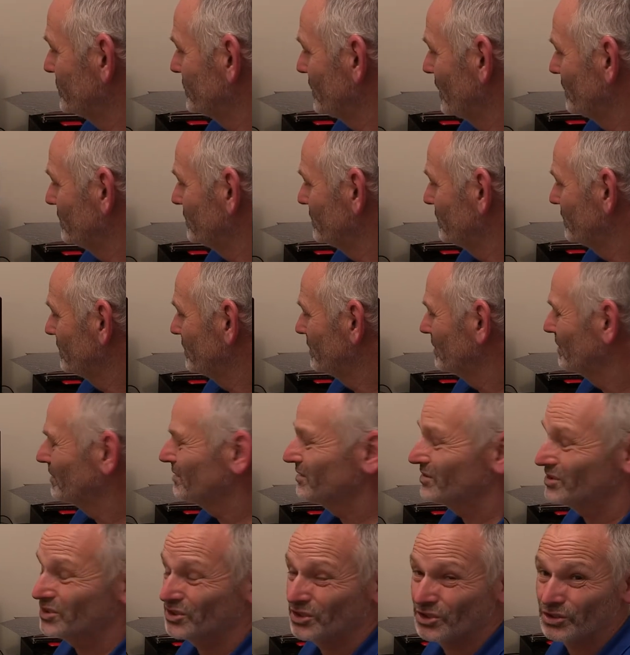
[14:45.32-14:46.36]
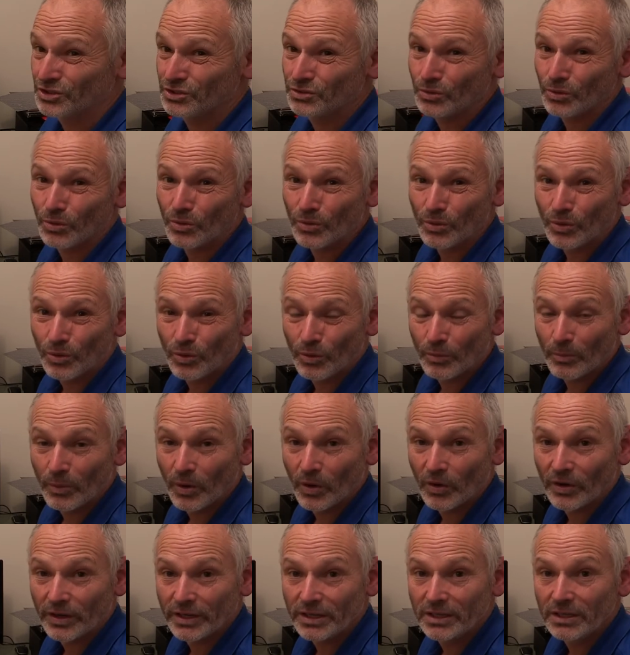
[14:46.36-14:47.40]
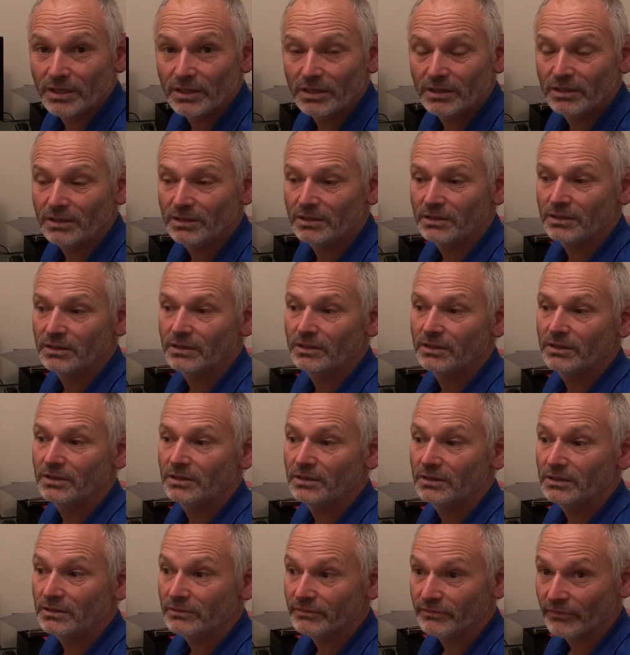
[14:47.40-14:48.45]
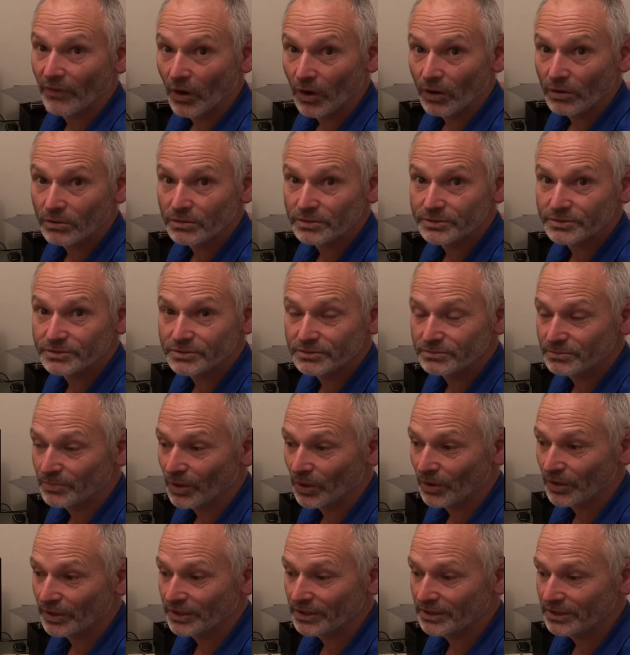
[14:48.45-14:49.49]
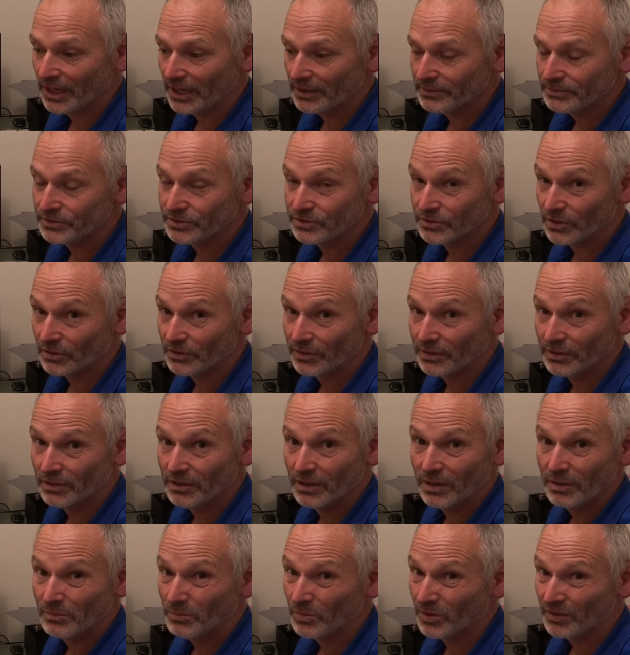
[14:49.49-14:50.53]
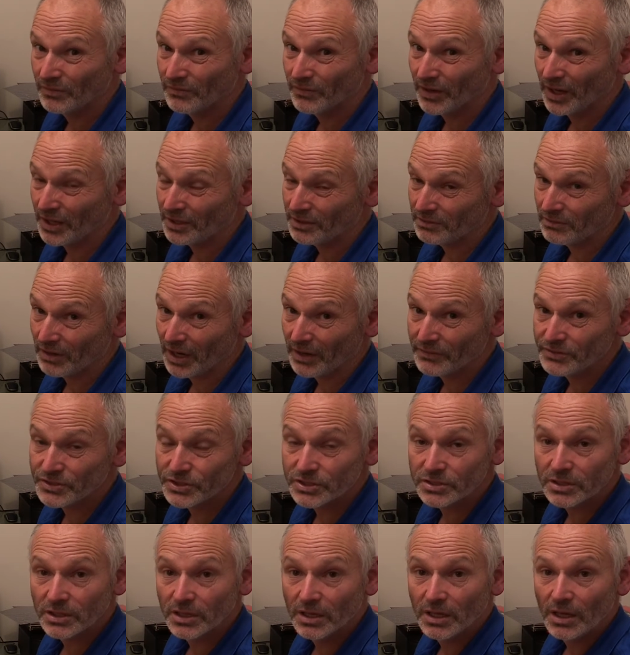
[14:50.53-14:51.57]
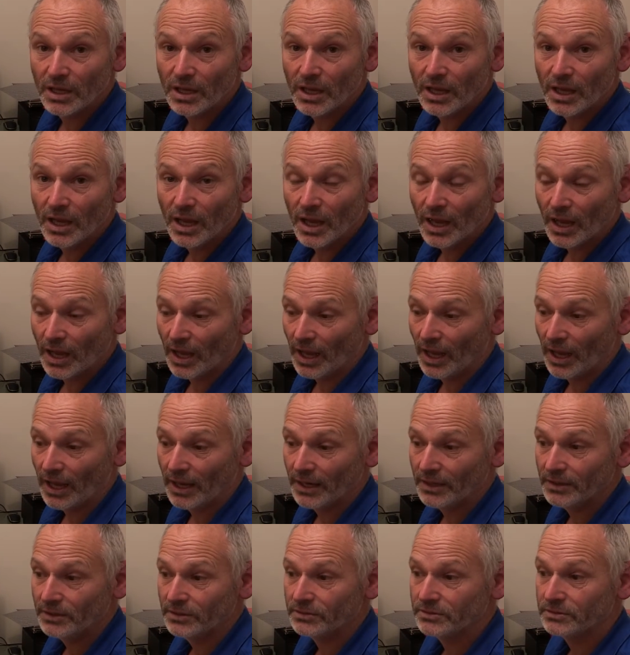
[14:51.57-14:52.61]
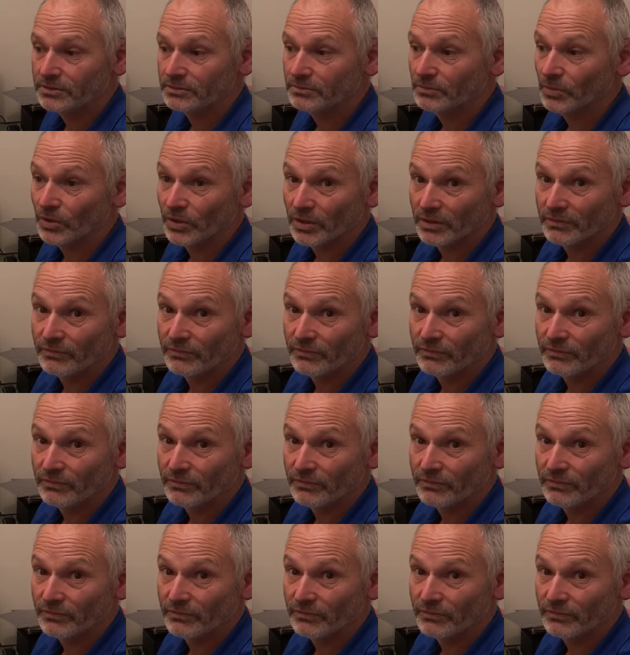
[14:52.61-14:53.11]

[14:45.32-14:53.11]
so to store all my files, my photographs and my